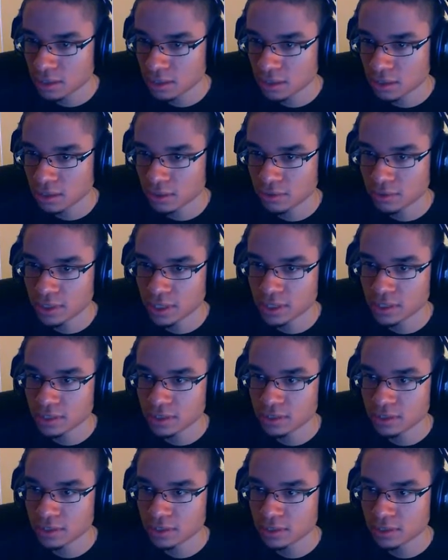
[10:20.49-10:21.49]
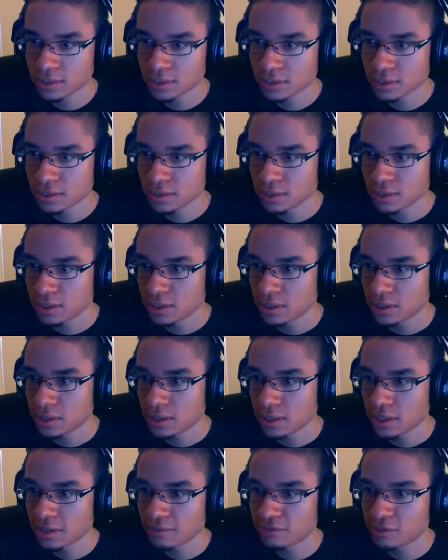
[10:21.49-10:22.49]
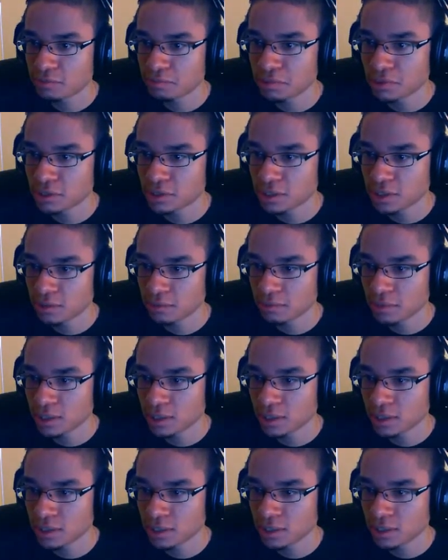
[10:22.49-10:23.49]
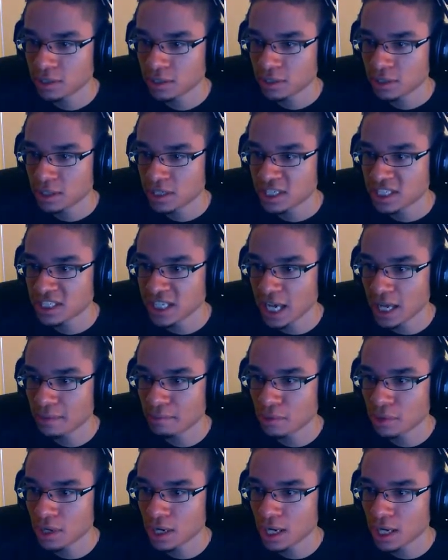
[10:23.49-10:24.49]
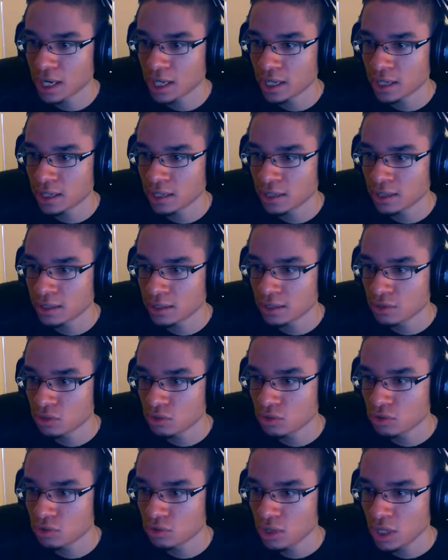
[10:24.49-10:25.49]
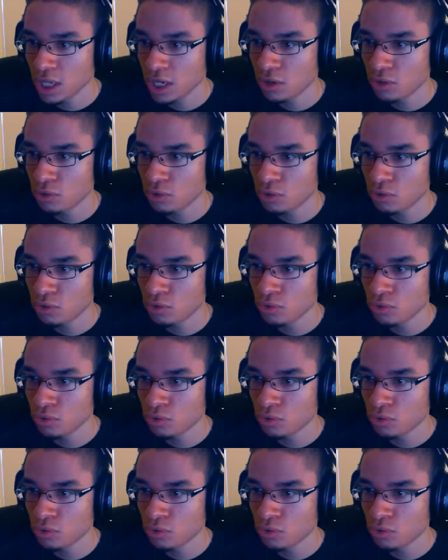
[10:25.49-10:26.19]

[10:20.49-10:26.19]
Alright. I have to put on my cyber eye. Hello.